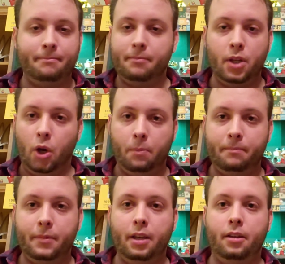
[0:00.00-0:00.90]
No.
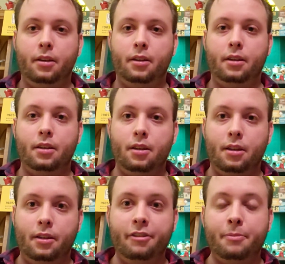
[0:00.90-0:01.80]

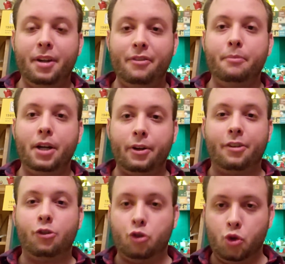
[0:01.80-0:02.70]
He's a bit of a Mary
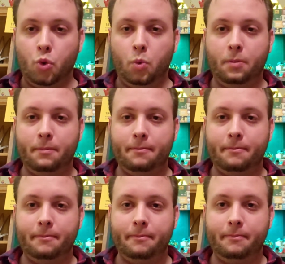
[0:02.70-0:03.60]
Sue.
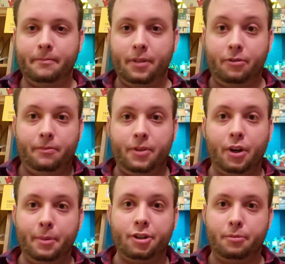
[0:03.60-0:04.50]
He's very
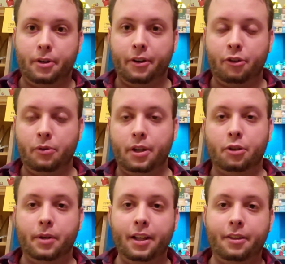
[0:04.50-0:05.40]
much a Mary Sue. He could
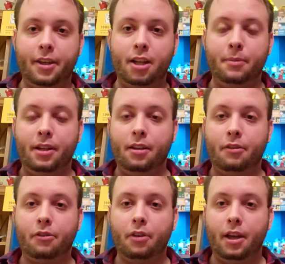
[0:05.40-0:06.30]
do anything. I mean,
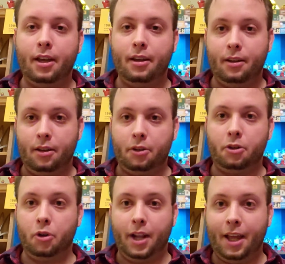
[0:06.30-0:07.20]
he's a
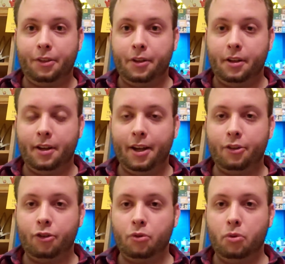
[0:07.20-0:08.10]
good athlete in high
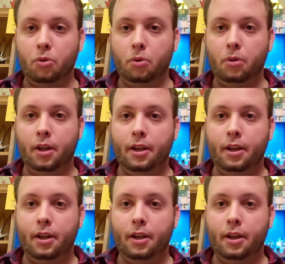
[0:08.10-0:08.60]
school.